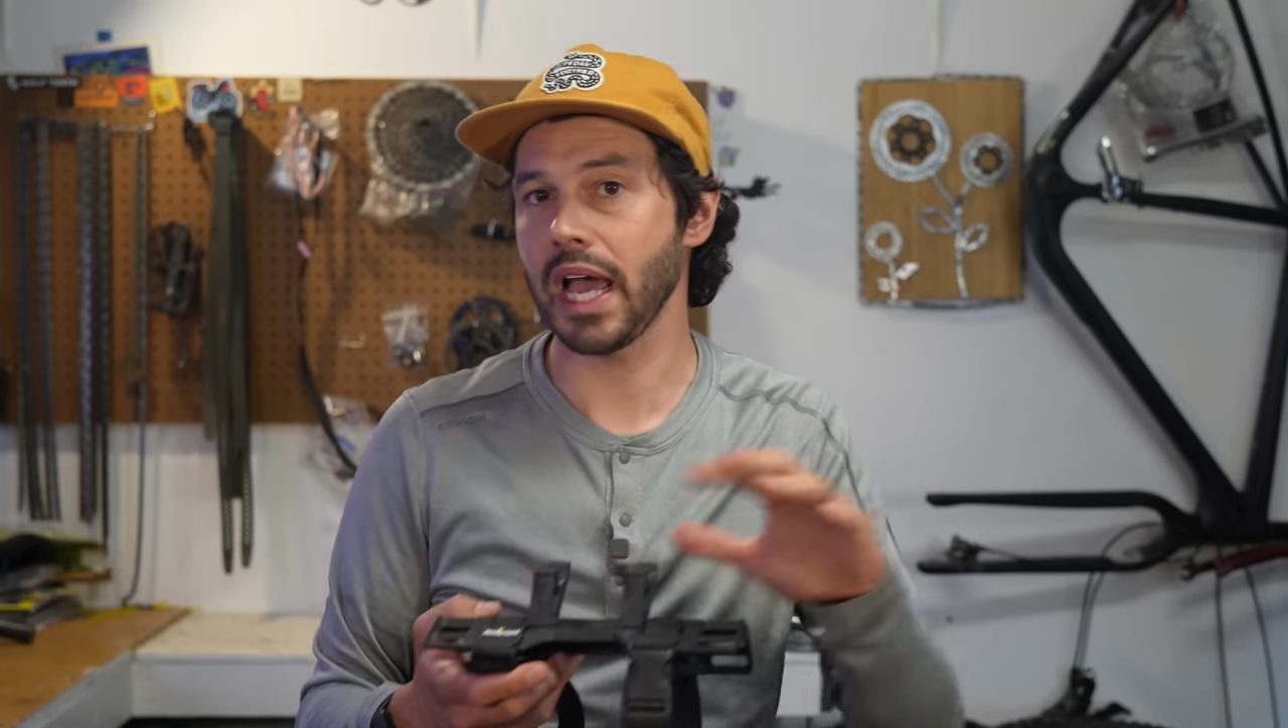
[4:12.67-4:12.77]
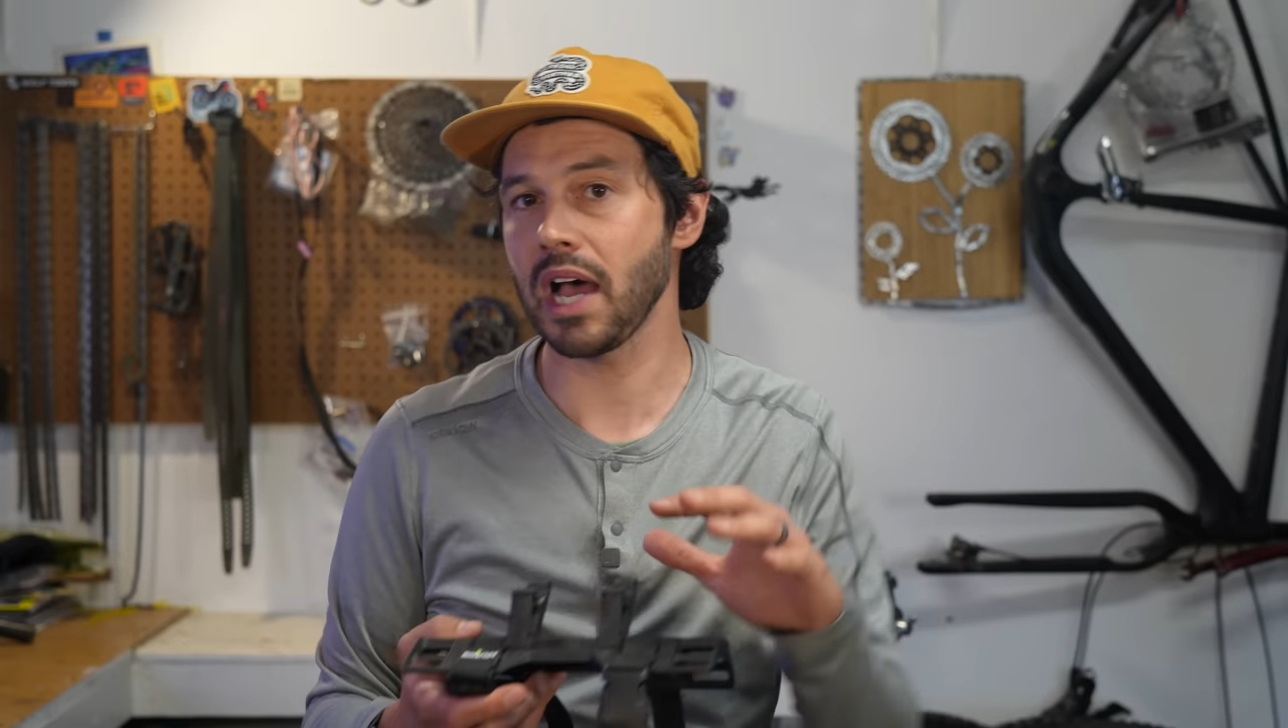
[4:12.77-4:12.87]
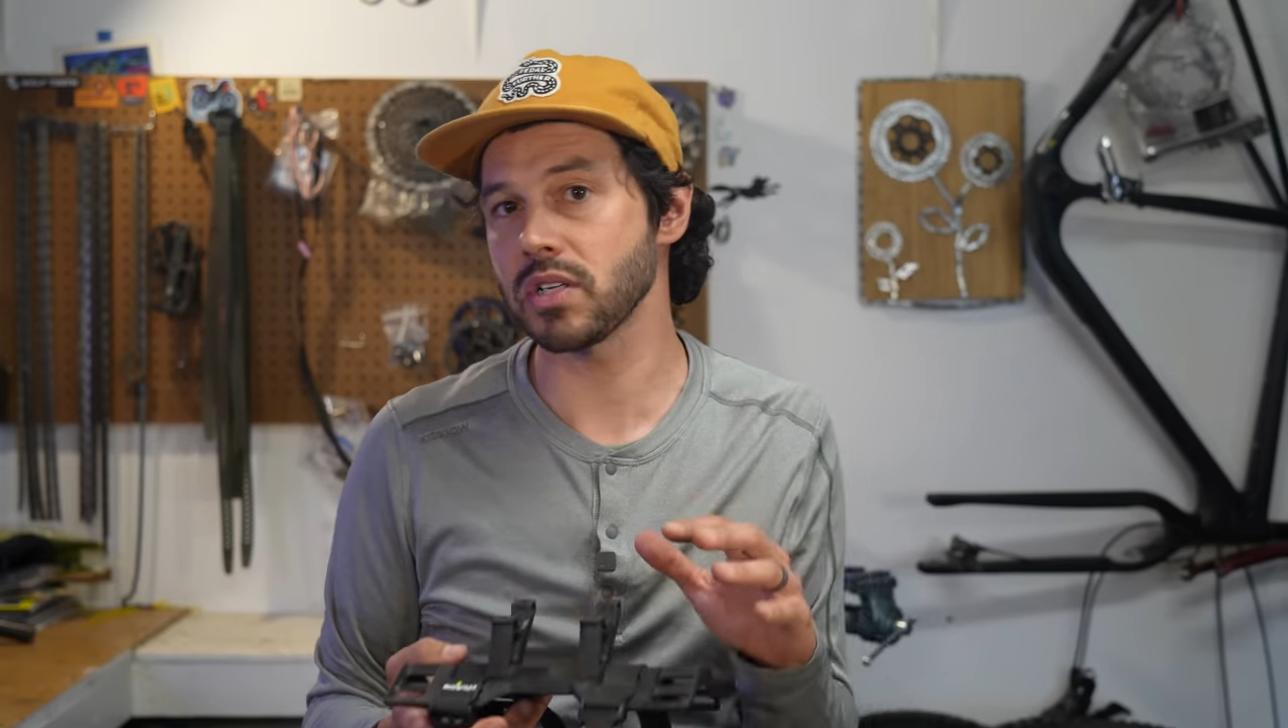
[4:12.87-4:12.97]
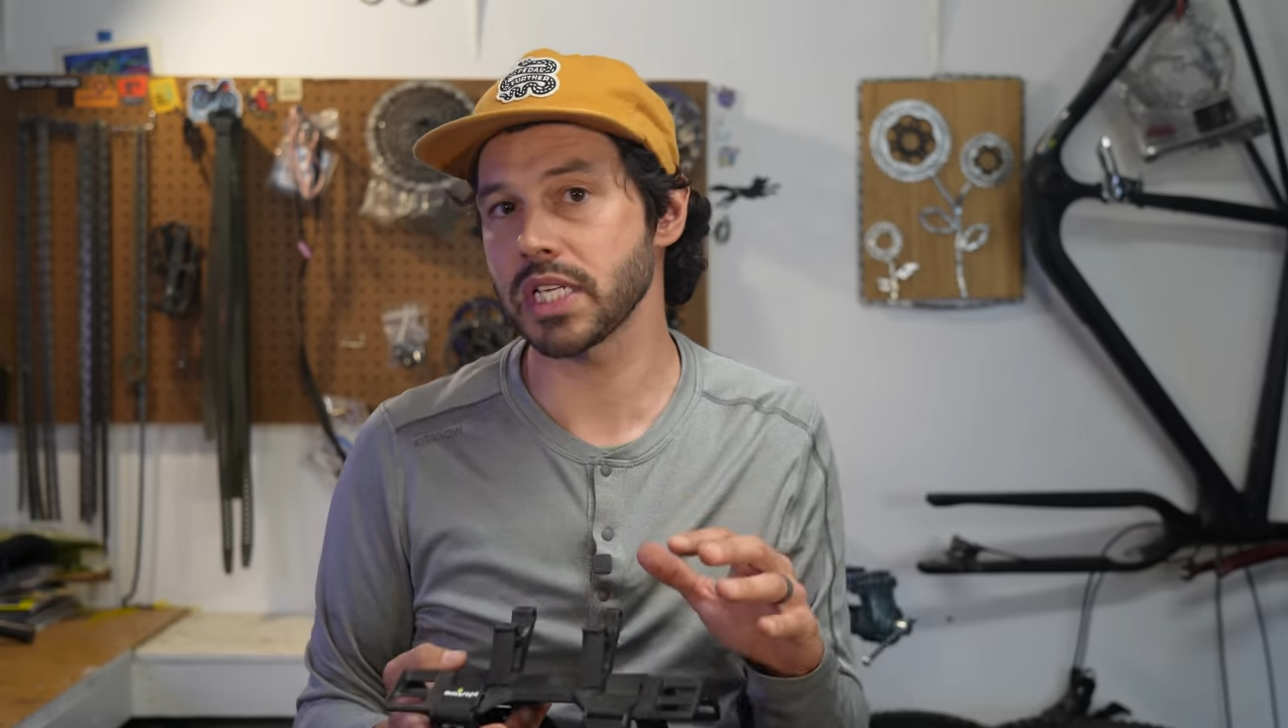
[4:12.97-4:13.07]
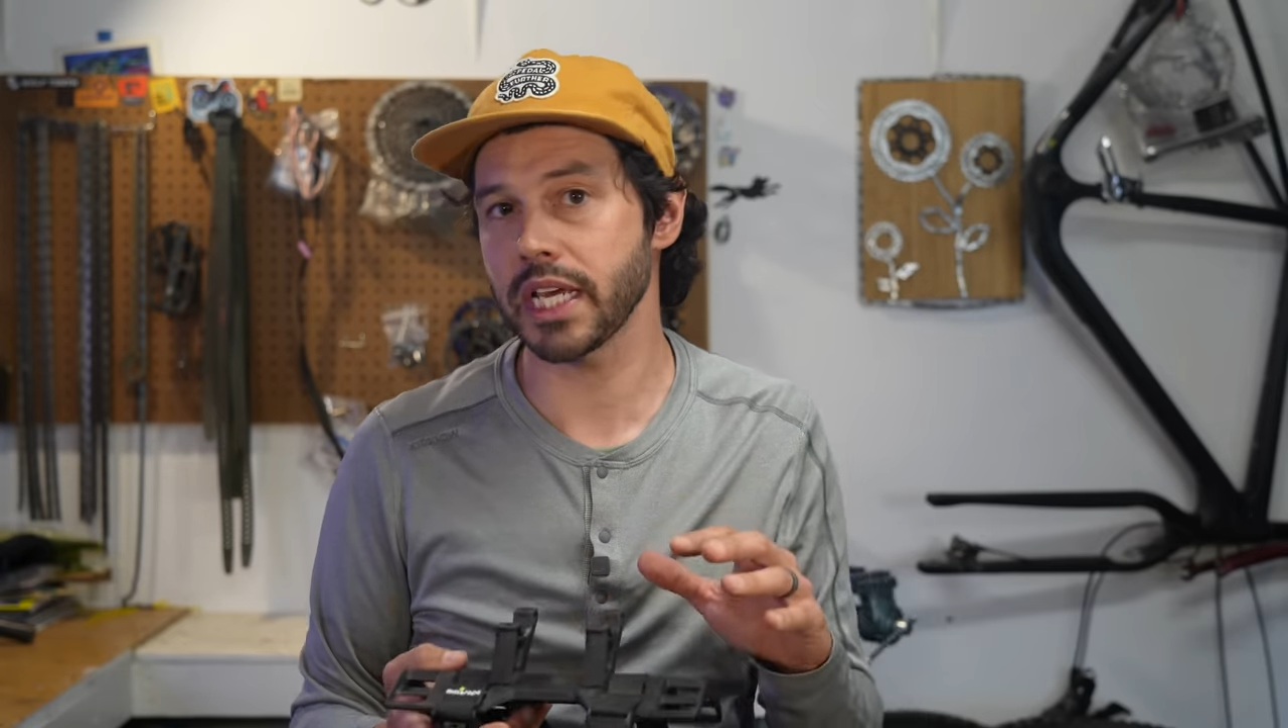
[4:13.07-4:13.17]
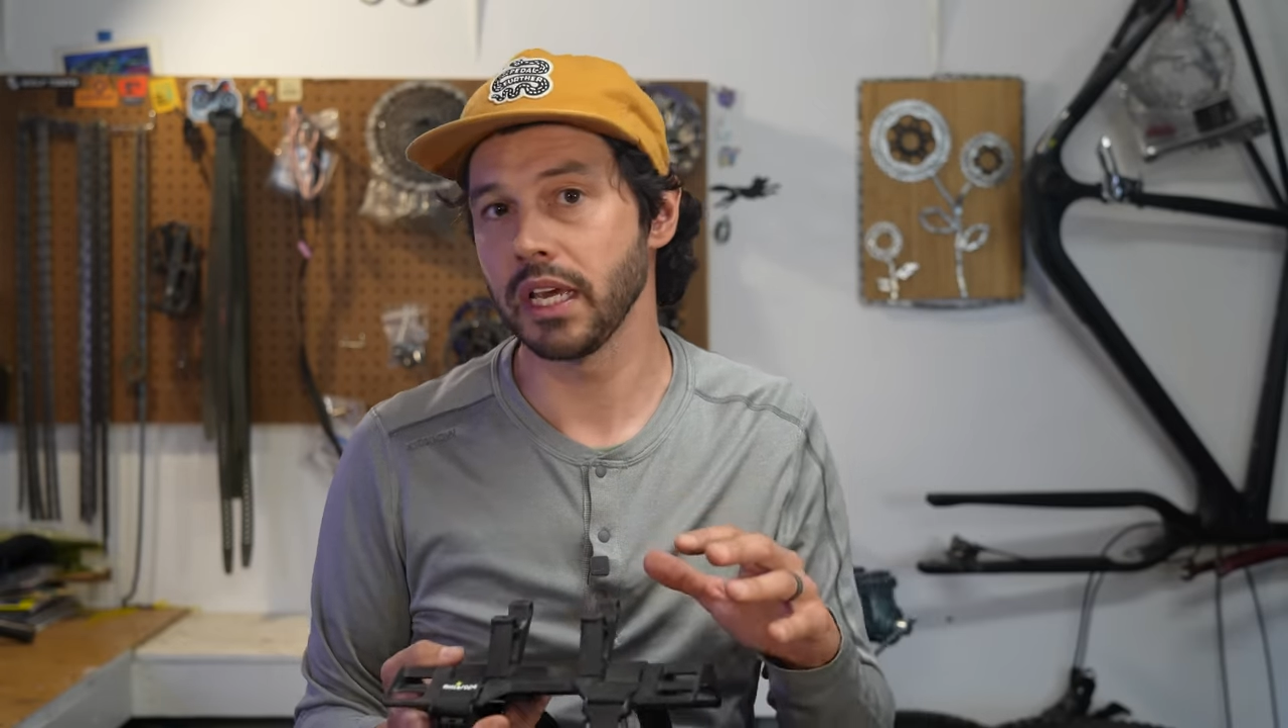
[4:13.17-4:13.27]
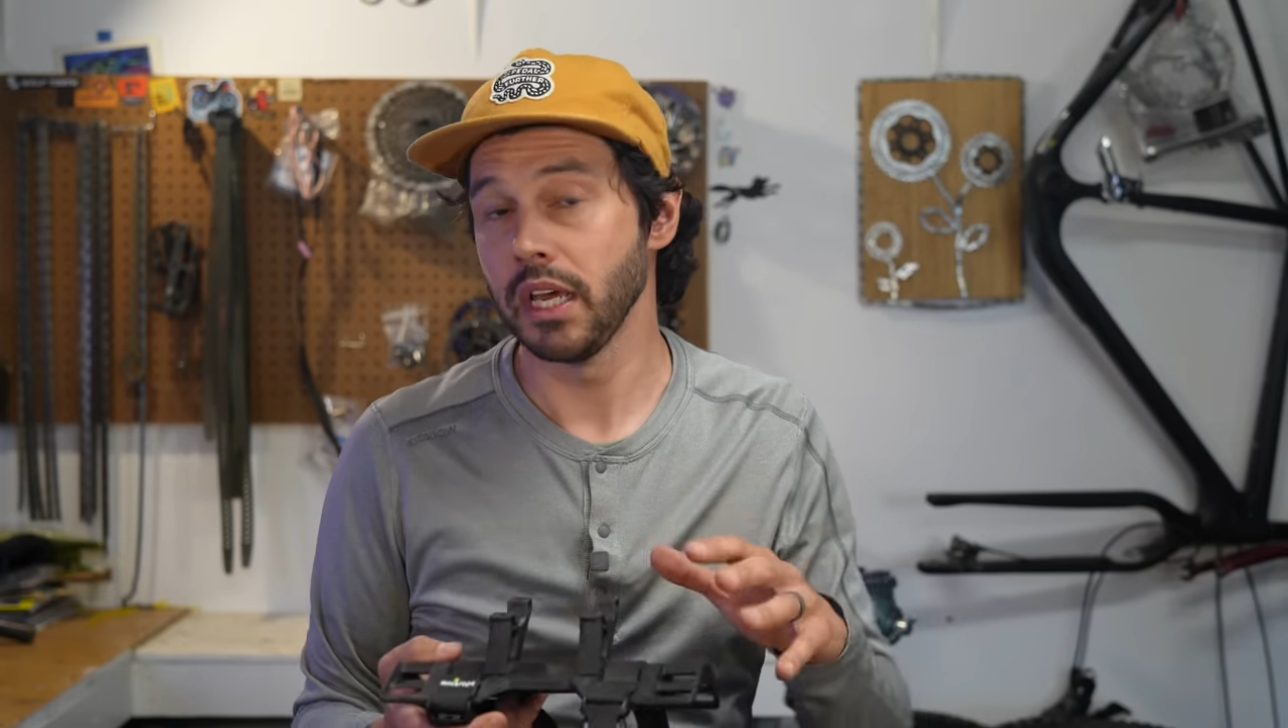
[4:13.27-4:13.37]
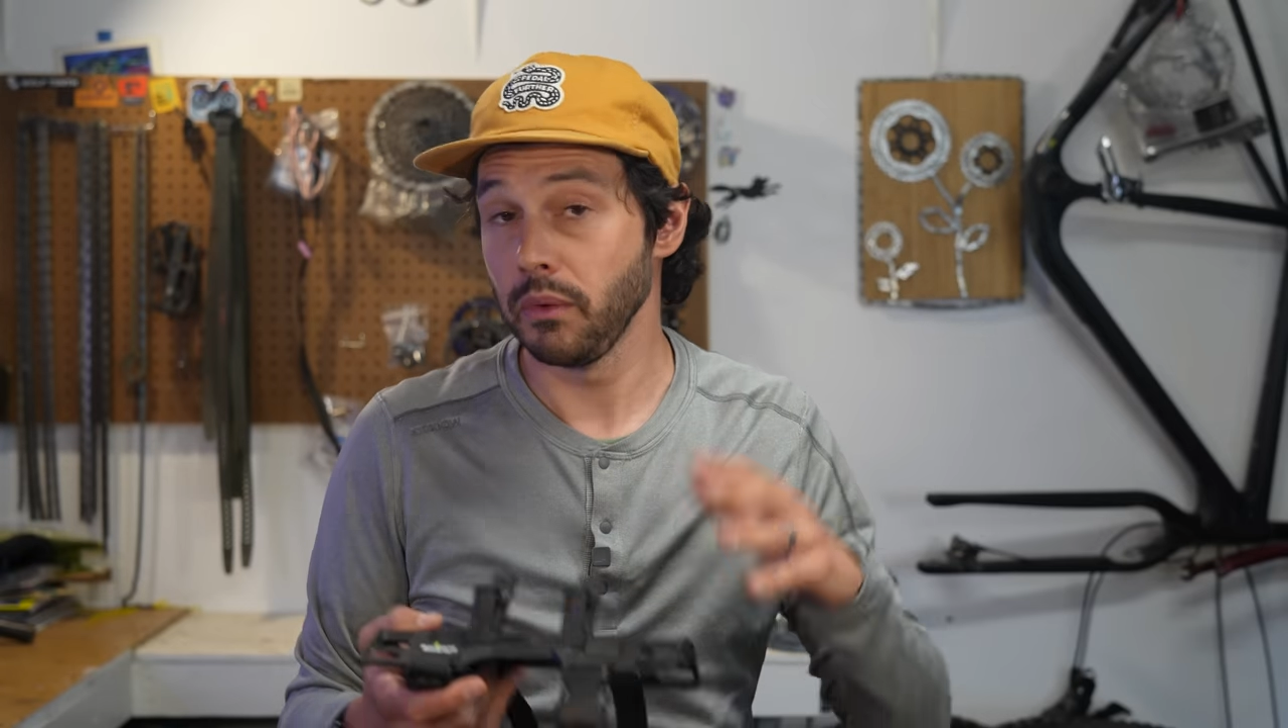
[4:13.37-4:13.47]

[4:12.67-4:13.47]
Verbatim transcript: and housing,